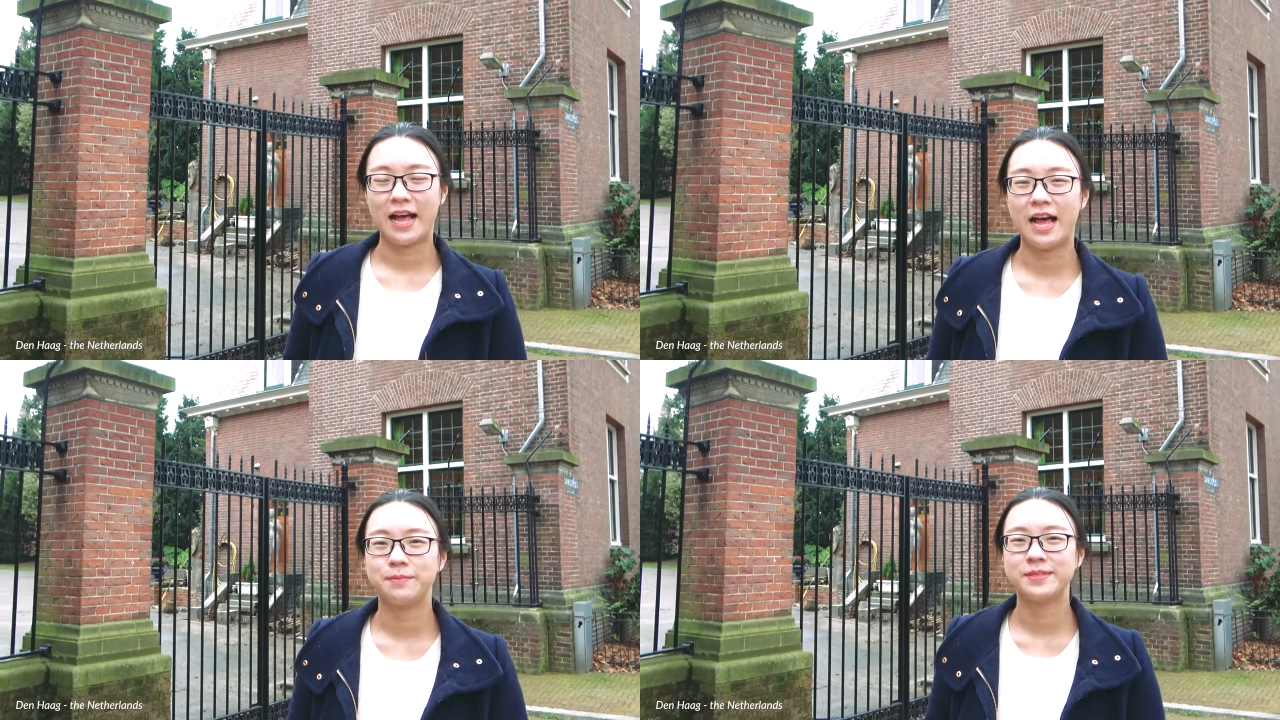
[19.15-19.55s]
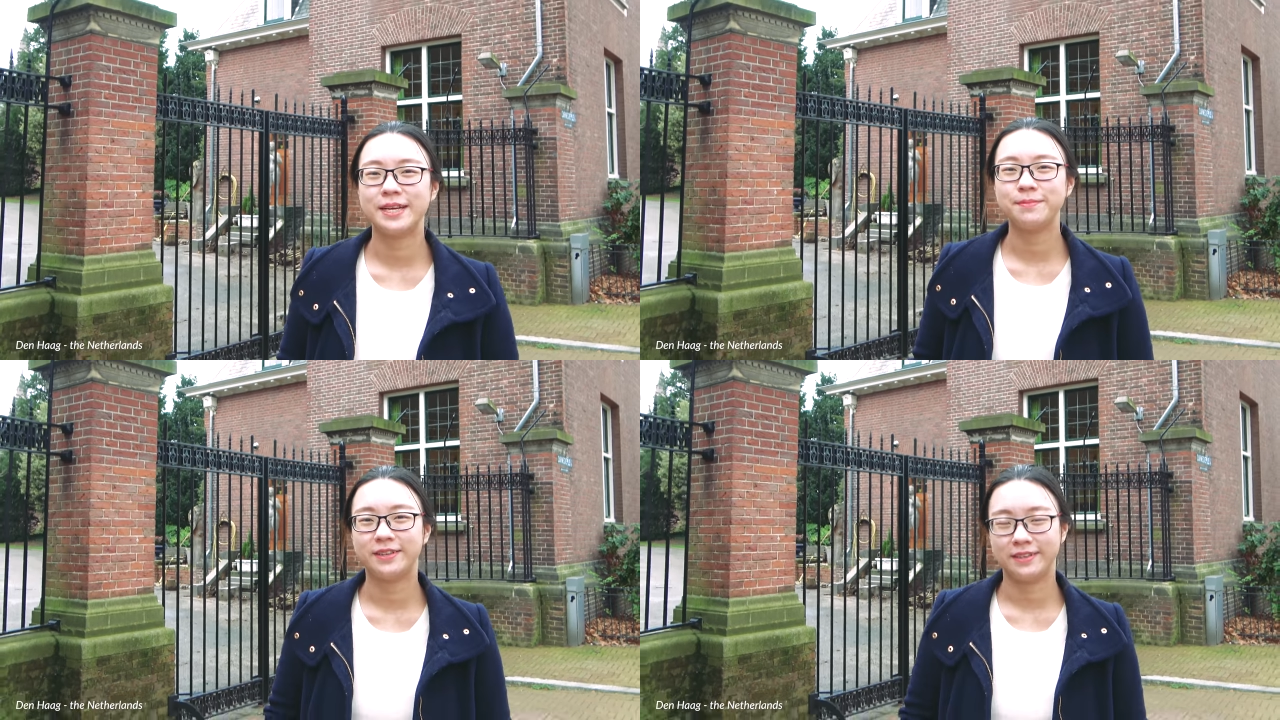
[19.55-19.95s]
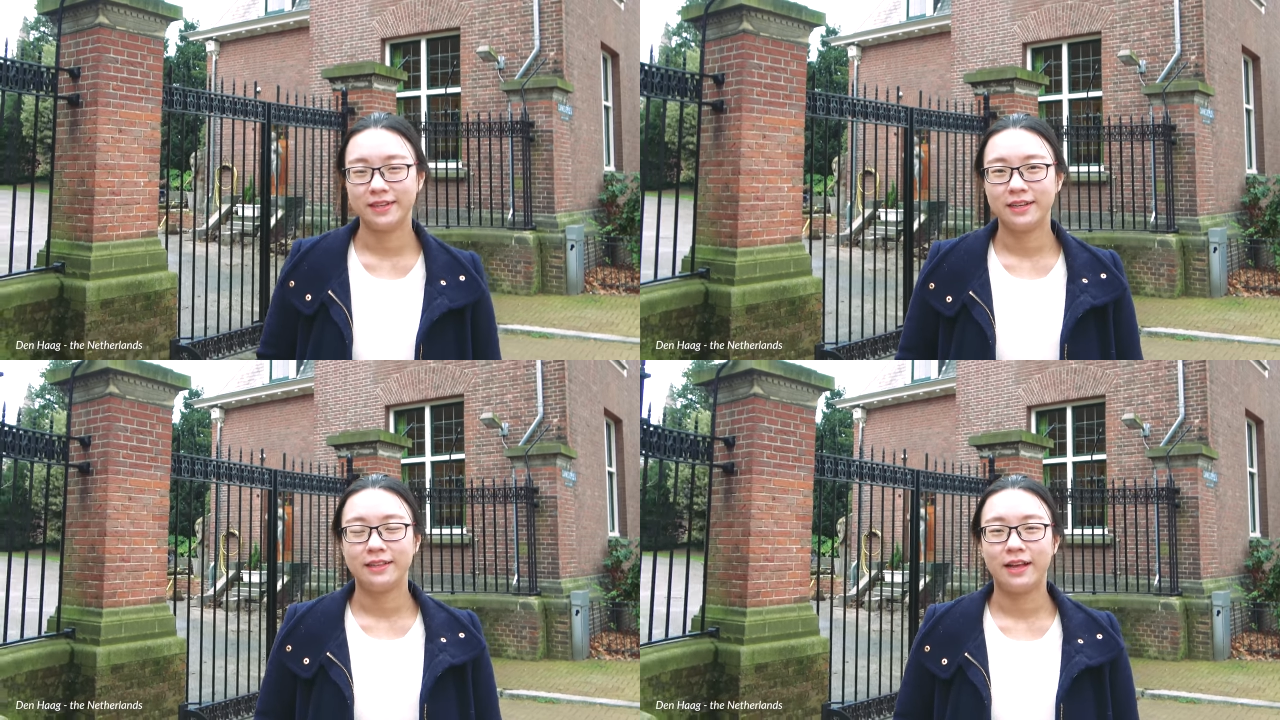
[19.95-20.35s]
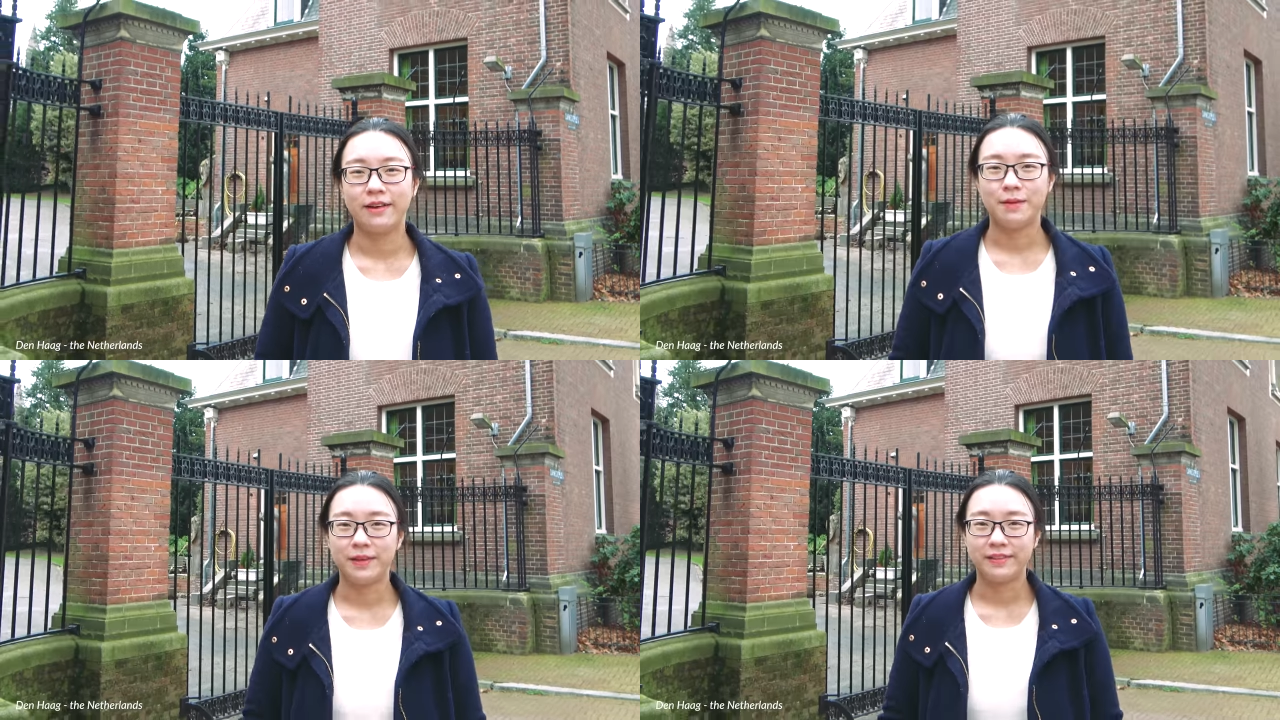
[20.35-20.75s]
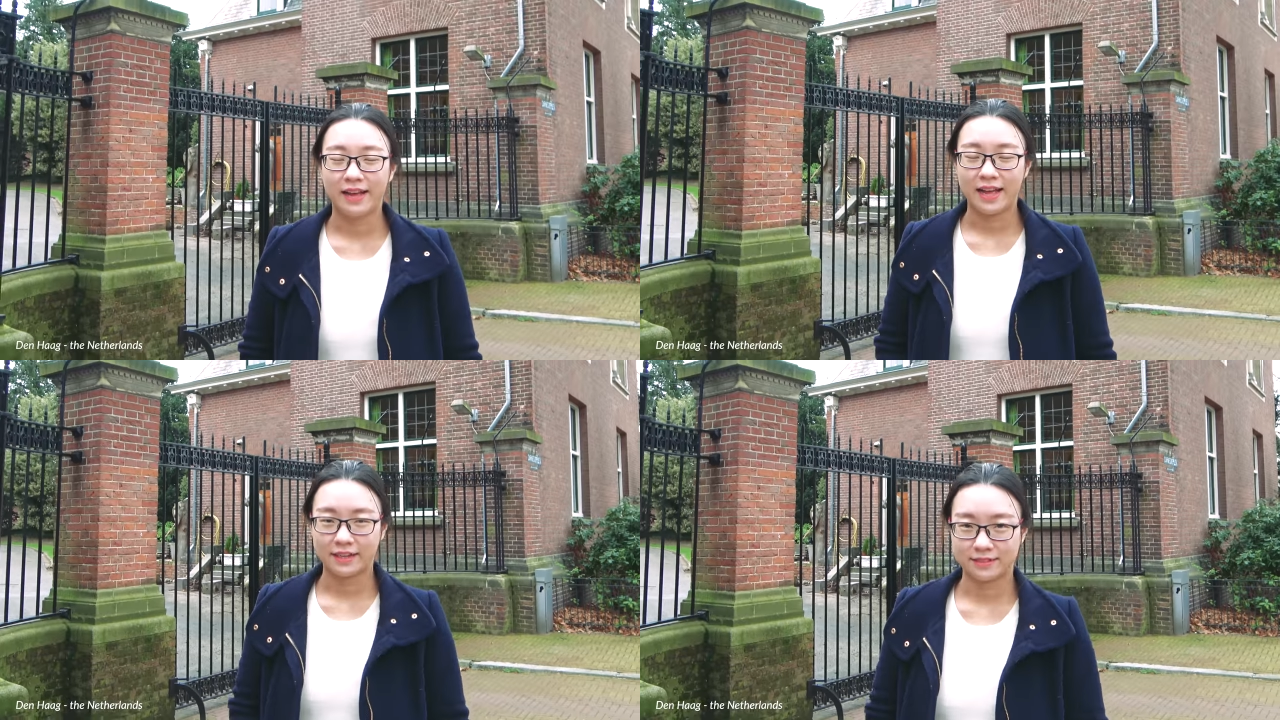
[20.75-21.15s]
I'm Summer. Now I'm in
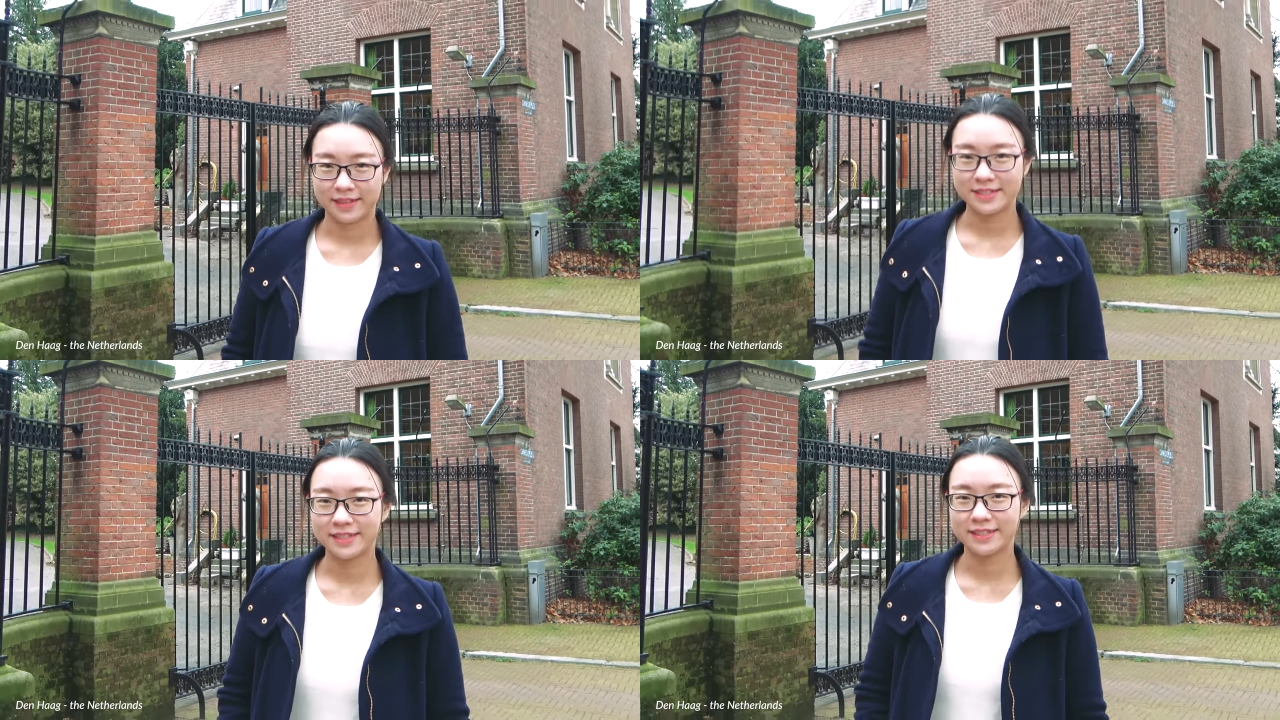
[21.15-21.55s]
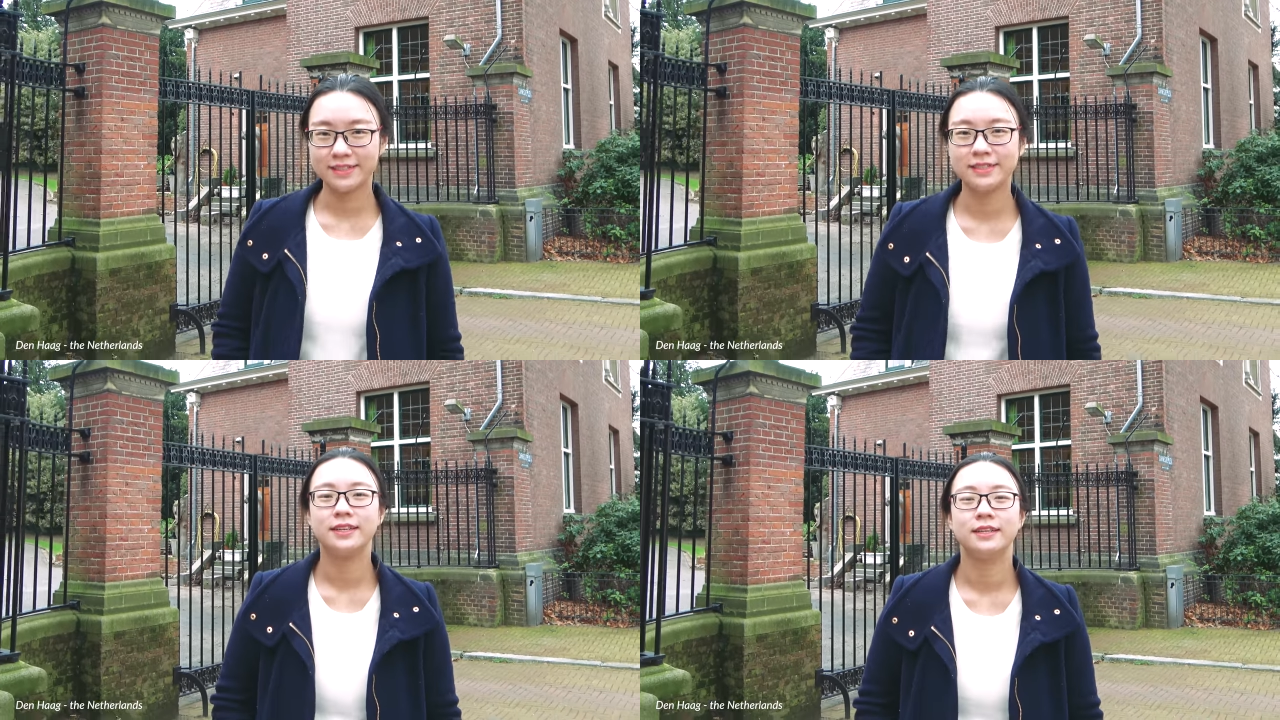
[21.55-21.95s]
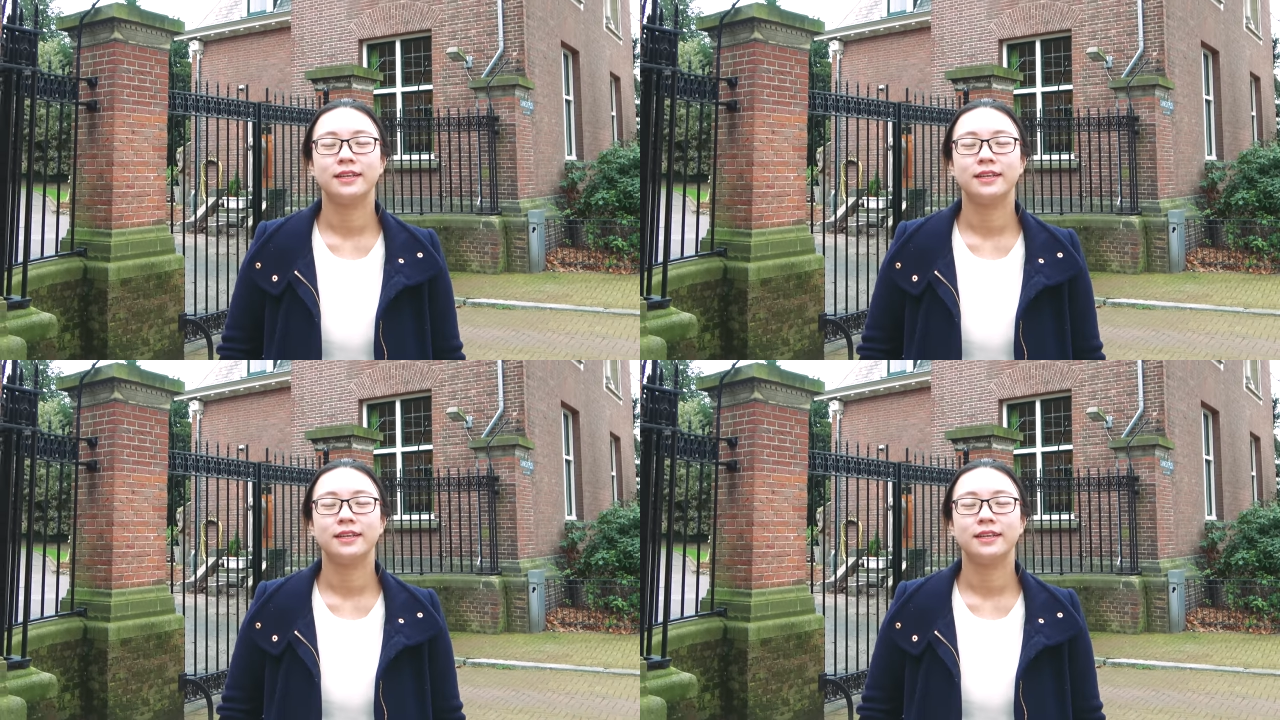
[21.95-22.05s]
Den Haag, the Netherlands.